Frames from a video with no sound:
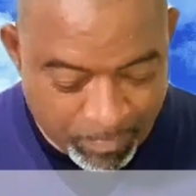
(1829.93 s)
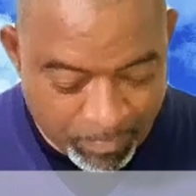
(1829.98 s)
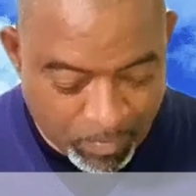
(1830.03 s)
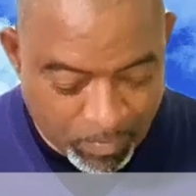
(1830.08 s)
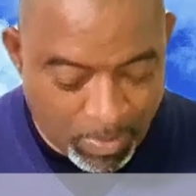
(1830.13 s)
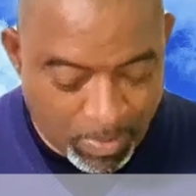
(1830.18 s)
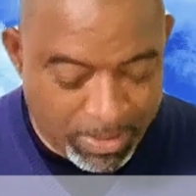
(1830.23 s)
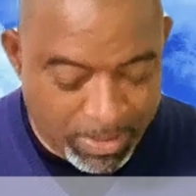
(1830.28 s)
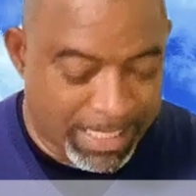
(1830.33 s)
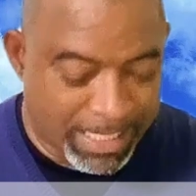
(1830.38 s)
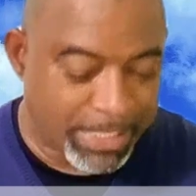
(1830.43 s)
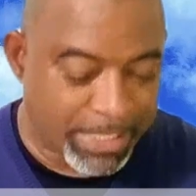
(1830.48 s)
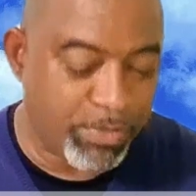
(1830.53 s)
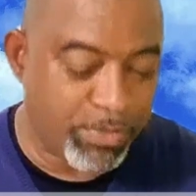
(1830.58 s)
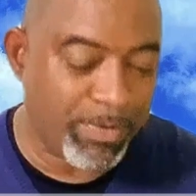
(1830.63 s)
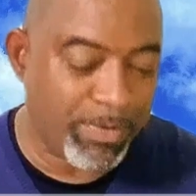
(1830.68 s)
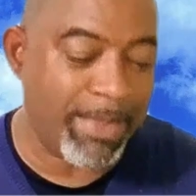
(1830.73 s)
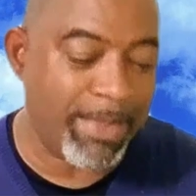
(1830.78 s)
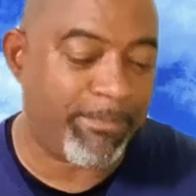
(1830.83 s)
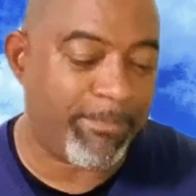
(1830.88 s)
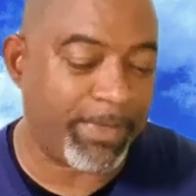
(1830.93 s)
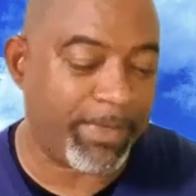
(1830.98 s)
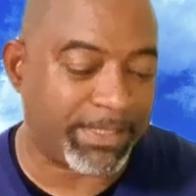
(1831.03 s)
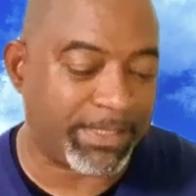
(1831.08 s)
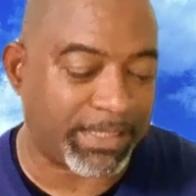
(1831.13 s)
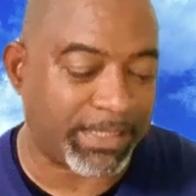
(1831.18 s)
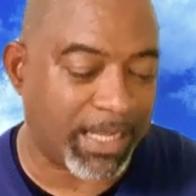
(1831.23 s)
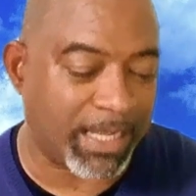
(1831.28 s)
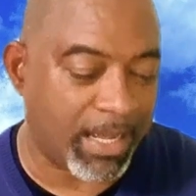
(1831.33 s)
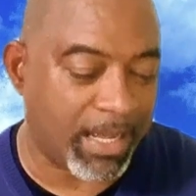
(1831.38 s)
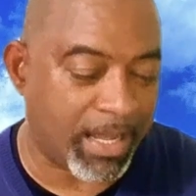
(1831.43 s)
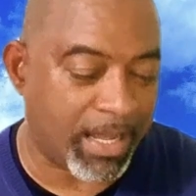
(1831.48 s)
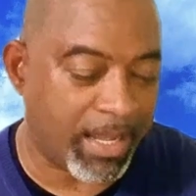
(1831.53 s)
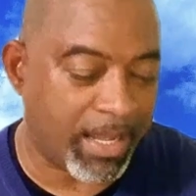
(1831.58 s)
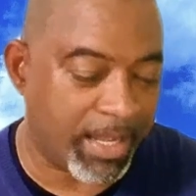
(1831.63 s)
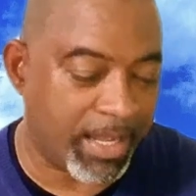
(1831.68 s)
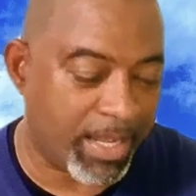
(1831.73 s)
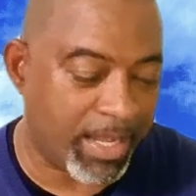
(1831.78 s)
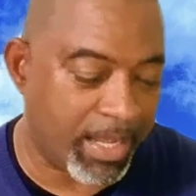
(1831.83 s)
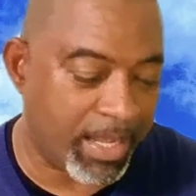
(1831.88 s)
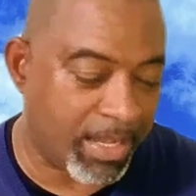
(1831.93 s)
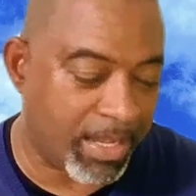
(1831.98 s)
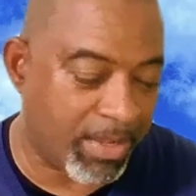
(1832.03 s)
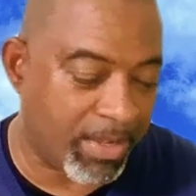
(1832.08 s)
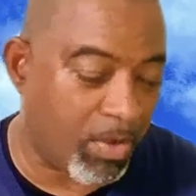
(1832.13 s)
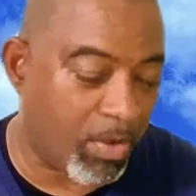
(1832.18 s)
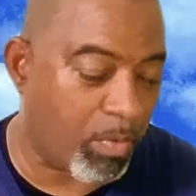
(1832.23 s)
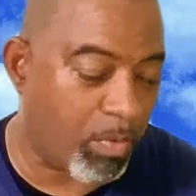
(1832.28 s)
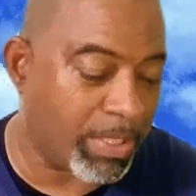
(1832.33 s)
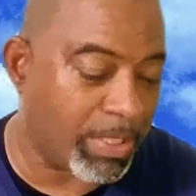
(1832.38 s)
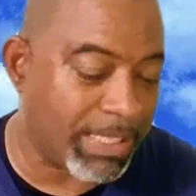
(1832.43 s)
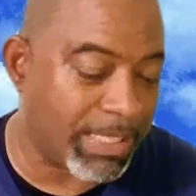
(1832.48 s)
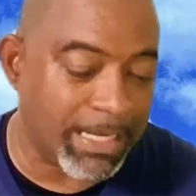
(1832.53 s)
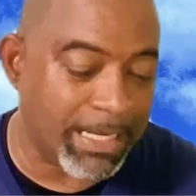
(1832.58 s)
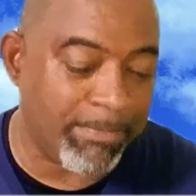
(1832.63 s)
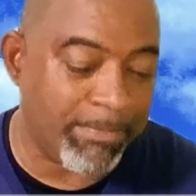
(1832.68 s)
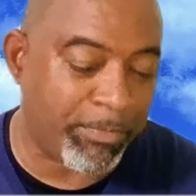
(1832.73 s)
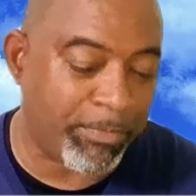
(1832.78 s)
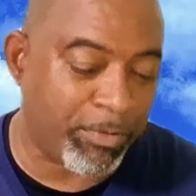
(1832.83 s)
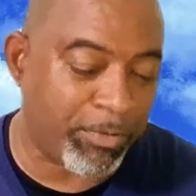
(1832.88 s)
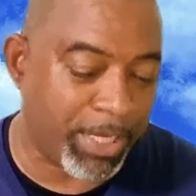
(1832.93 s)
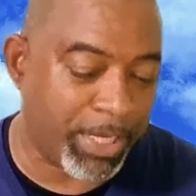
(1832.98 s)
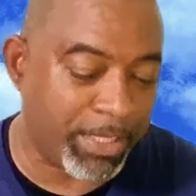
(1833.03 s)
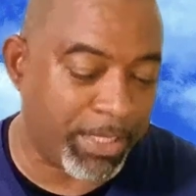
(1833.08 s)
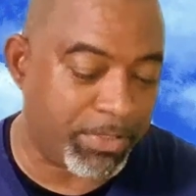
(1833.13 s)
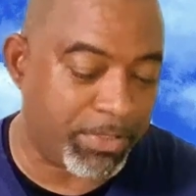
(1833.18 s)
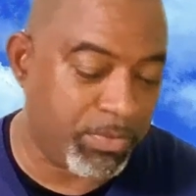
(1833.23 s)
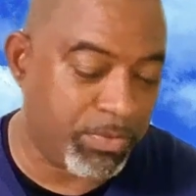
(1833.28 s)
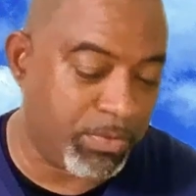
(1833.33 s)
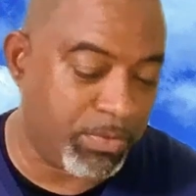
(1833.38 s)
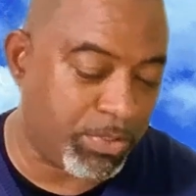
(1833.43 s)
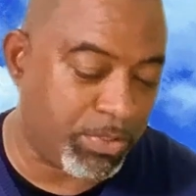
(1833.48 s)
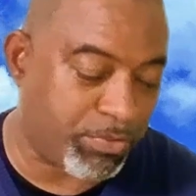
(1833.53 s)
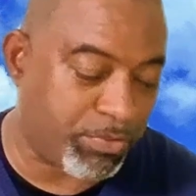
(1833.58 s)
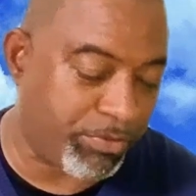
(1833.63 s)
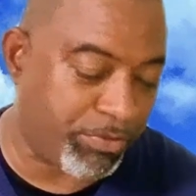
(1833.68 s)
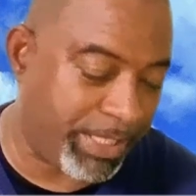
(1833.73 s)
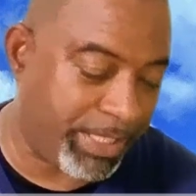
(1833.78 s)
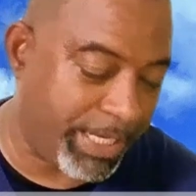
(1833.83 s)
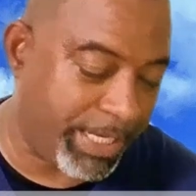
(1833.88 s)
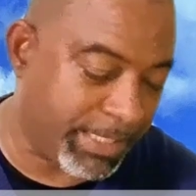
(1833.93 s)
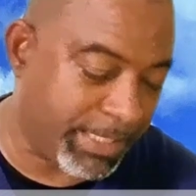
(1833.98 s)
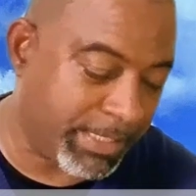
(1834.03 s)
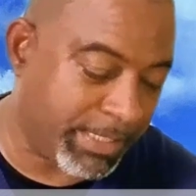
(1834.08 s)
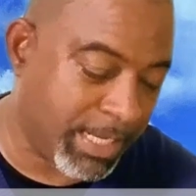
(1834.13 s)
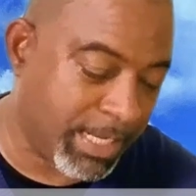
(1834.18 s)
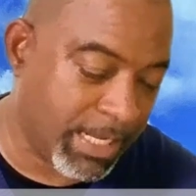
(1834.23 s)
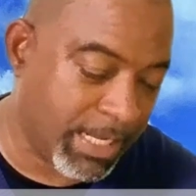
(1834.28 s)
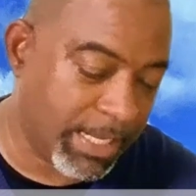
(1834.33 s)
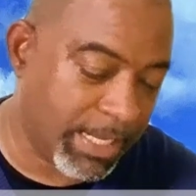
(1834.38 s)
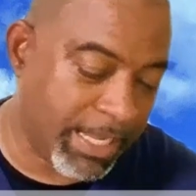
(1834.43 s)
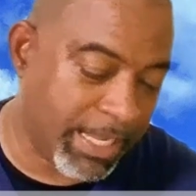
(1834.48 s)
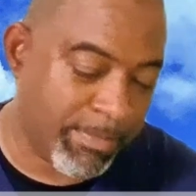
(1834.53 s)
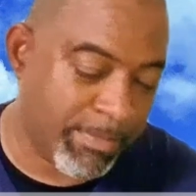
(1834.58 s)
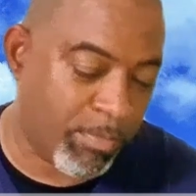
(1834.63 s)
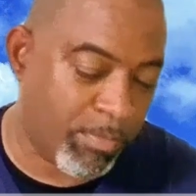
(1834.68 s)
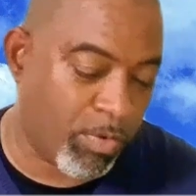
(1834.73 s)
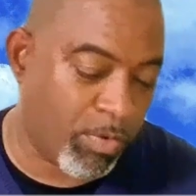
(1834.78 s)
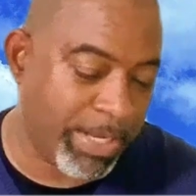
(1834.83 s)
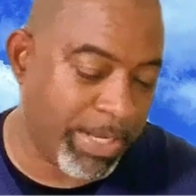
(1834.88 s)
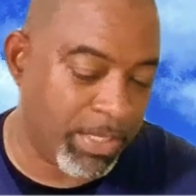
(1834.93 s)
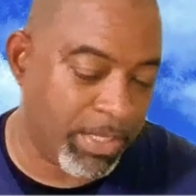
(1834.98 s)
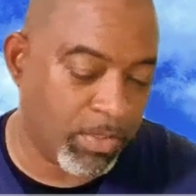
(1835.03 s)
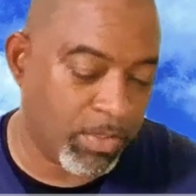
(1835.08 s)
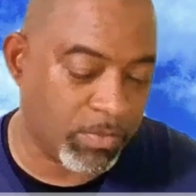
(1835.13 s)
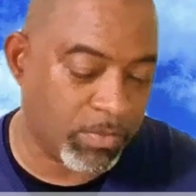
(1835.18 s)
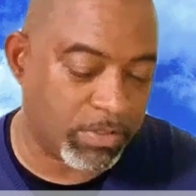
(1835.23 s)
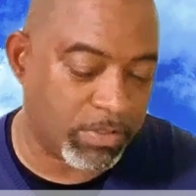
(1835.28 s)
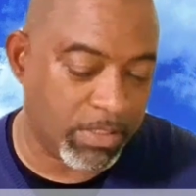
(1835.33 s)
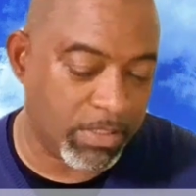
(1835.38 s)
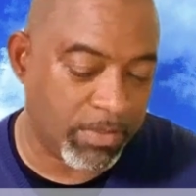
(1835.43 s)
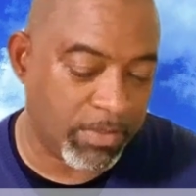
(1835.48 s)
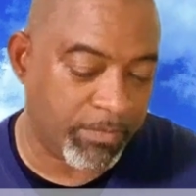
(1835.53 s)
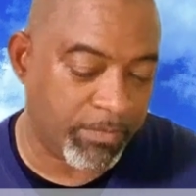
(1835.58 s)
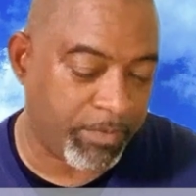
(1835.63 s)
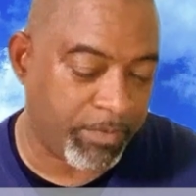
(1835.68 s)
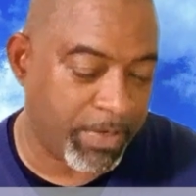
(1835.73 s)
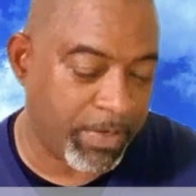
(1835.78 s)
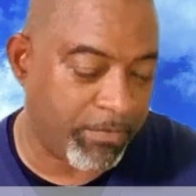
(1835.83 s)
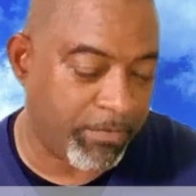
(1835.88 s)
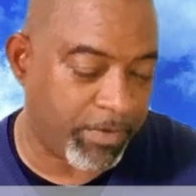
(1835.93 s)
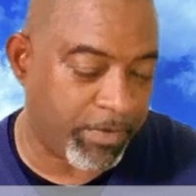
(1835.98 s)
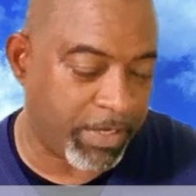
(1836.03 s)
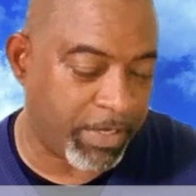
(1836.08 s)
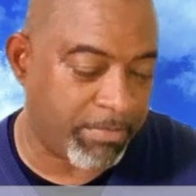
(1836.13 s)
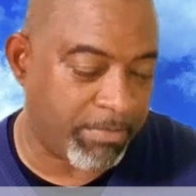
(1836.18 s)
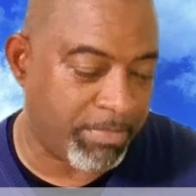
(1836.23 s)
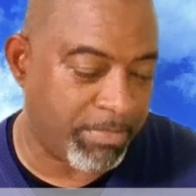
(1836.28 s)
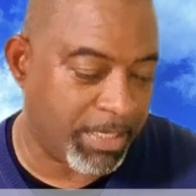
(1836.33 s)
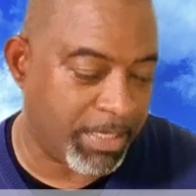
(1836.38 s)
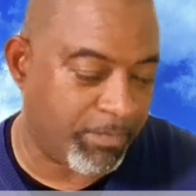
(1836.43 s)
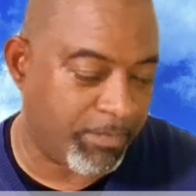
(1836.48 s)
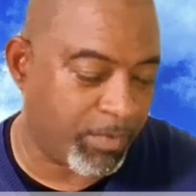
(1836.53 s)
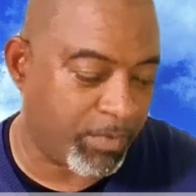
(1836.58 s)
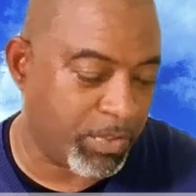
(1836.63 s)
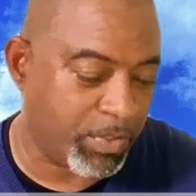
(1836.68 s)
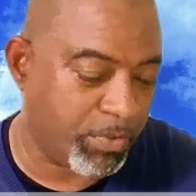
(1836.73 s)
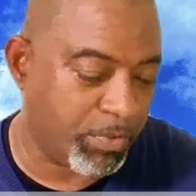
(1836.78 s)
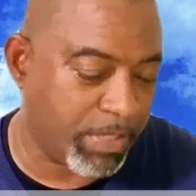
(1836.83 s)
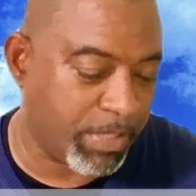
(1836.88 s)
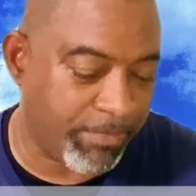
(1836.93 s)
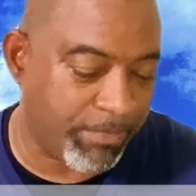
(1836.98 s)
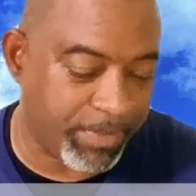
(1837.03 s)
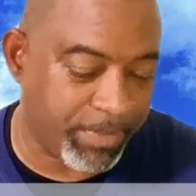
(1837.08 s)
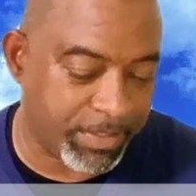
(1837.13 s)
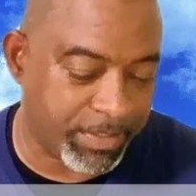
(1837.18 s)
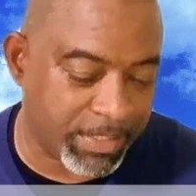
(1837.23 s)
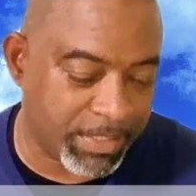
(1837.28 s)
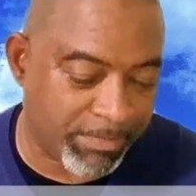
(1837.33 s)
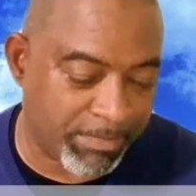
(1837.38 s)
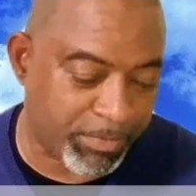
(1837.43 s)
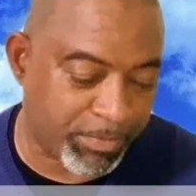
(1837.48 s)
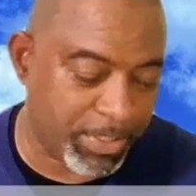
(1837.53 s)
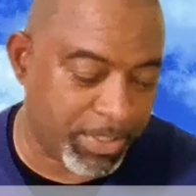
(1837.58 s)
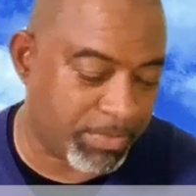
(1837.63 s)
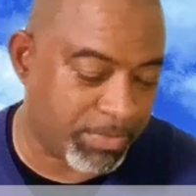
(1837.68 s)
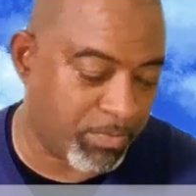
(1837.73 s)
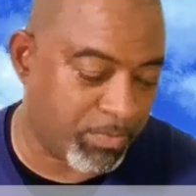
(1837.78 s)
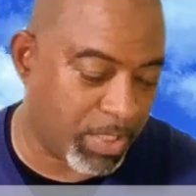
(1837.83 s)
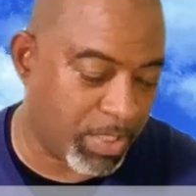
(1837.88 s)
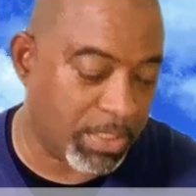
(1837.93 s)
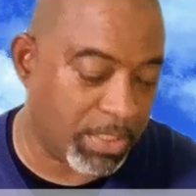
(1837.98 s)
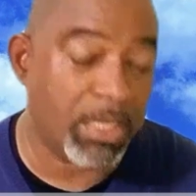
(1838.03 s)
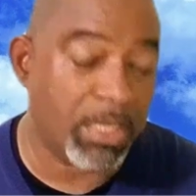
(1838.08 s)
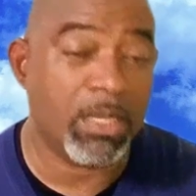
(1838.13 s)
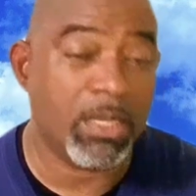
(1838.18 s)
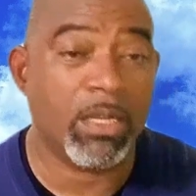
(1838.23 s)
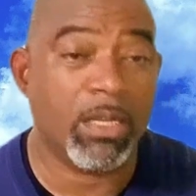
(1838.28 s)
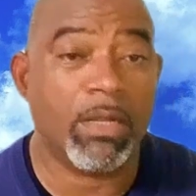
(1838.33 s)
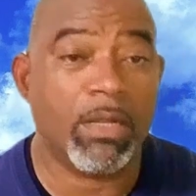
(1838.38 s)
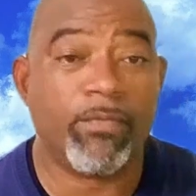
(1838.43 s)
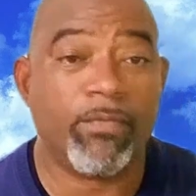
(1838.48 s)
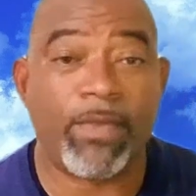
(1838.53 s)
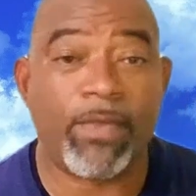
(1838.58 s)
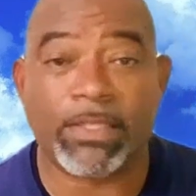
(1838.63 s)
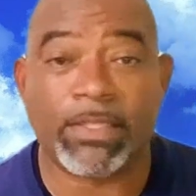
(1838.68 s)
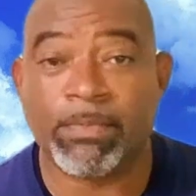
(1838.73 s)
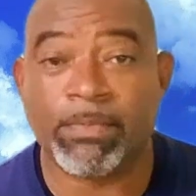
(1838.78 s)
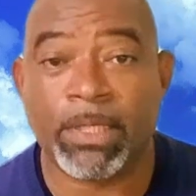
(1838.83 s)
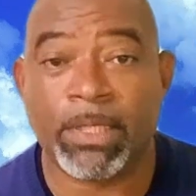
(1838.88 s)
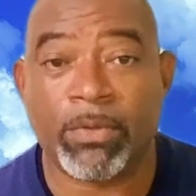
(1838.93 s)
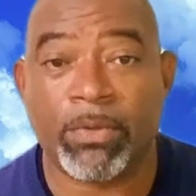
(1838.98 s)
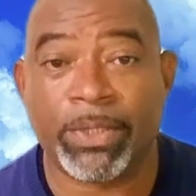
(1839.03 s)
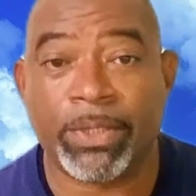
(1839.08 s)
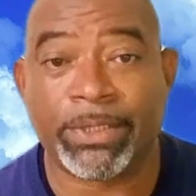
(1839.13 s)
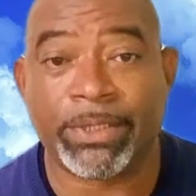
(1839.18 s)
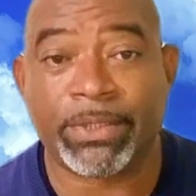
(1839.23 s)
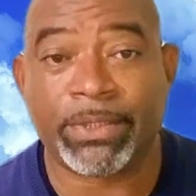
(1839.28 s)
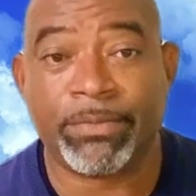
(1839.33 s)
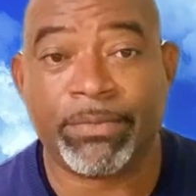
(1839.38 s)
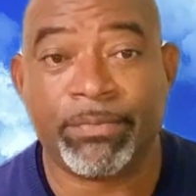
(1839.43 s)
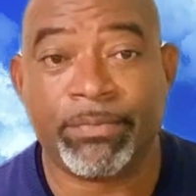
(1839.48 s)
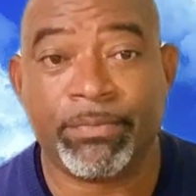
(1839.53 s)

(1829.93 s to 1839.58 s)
What can you emphasize? What can employers do to create a more inclusive environment for neurodivergent employees? One, flexible hours.